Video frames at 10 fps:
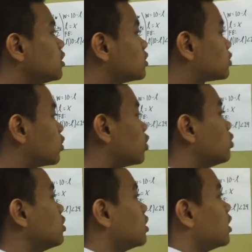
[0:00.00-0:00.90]

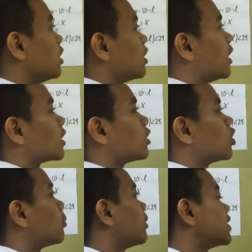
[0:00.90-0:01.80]
So get a
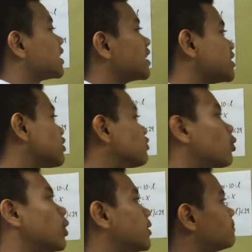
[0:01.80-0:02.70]
number is less than
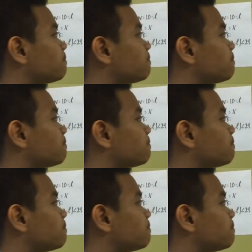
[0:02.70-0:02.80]
4.